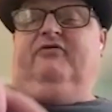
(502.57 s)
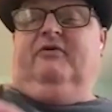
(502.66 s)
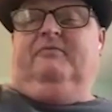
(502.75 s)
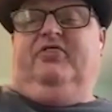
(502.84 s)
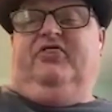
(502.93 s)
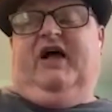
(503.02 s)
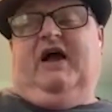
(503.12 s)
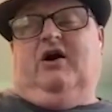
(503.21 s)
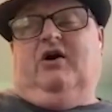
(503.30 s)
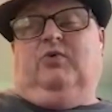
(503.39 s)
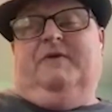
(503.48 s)
From
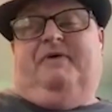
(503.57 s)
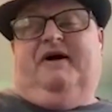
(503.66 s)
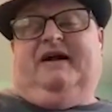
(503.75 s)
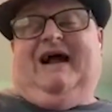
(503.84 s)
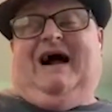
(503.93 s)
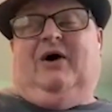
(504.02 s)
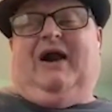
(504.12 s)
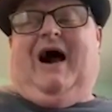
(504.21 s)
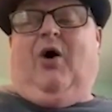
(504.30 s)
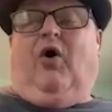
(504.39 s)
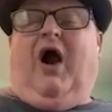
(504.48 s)
there, we pick out
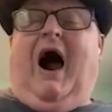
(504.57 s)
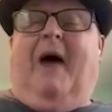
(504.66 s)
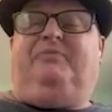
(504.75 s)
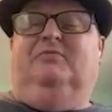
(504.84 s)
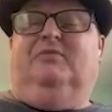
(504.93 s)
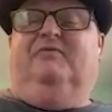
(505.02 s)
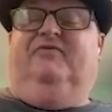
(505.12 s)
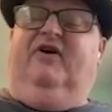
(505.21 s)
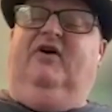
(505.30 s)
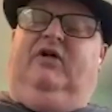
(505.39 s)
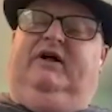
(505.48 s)
our optimum
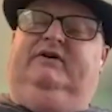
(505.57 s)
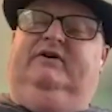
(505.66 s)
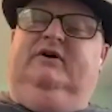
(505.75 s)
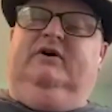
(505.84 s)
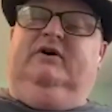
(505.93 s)
villain